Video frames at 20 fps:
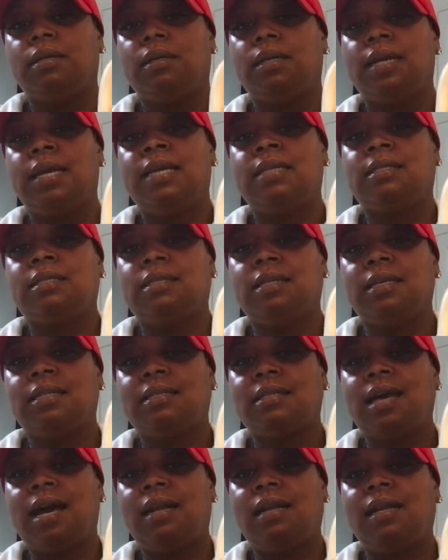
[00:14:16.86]

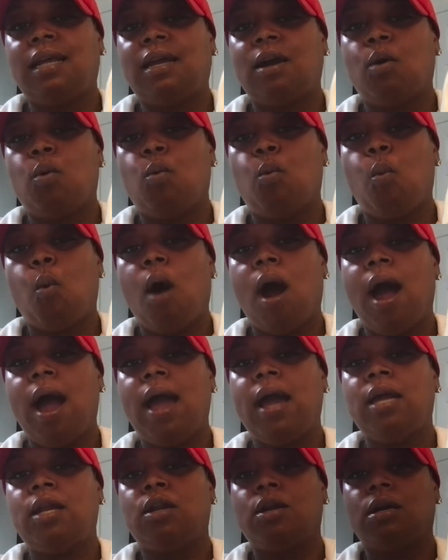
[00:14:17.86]
It's kind of like a
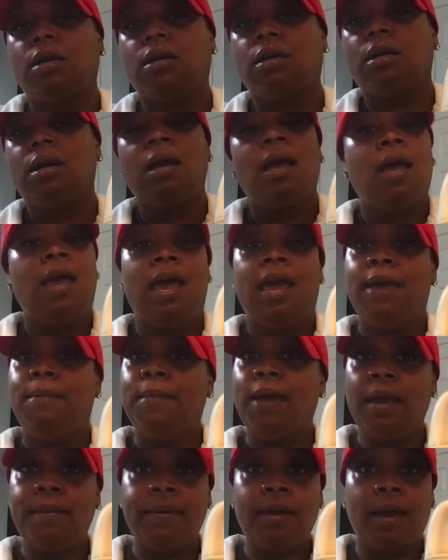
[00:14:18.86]
wider, and
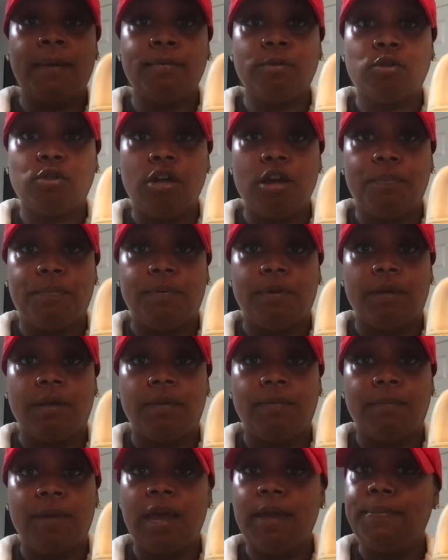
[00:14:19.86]
maybe I'm tripping.
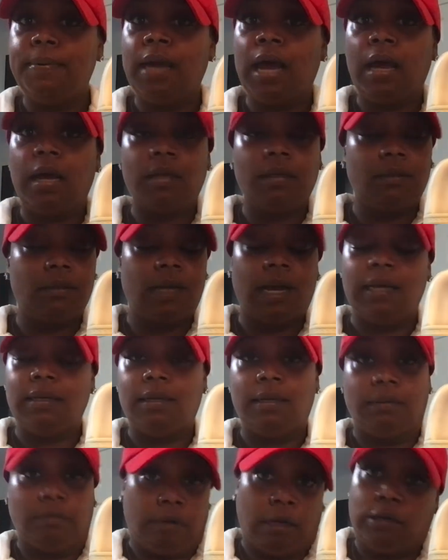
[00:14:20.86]
Maybe I
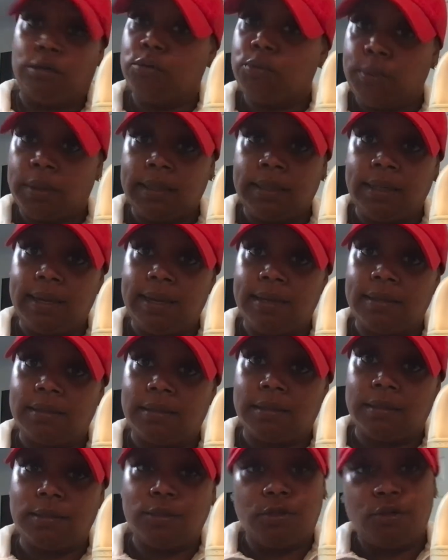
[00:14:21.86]
do wear
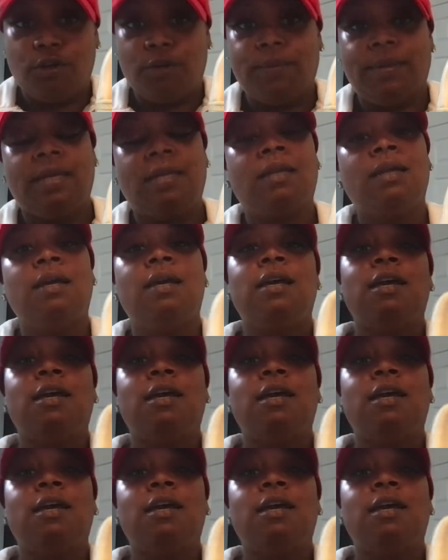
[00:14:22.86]
glasses, you know what I mean?